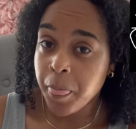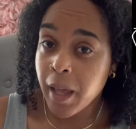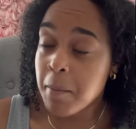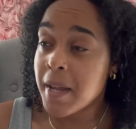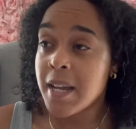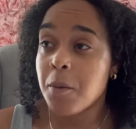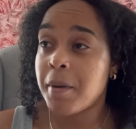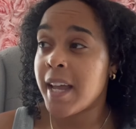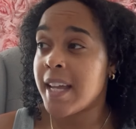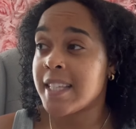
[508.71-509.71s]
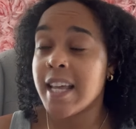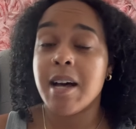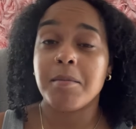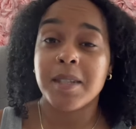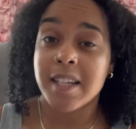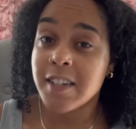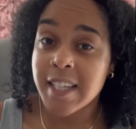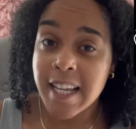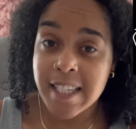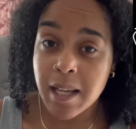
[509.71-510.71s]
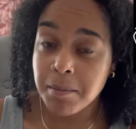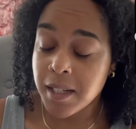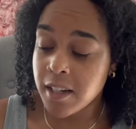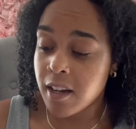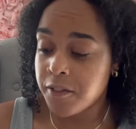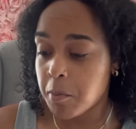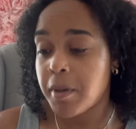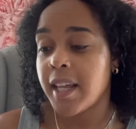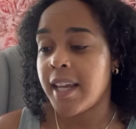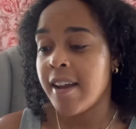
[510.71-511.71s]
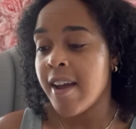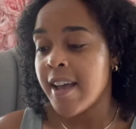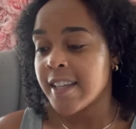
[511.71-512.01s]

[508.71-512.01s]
I mean, it'll pay something. It'll take something off your plate.